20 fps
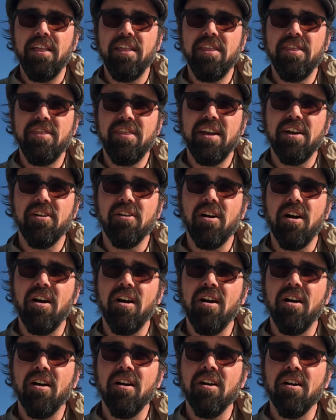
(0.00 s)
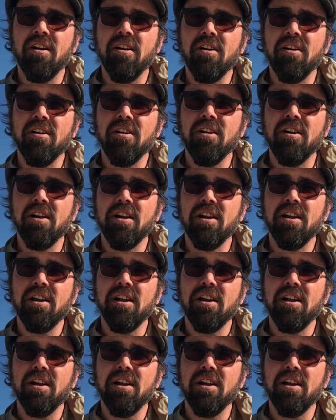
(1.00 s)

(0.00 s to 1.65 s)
There are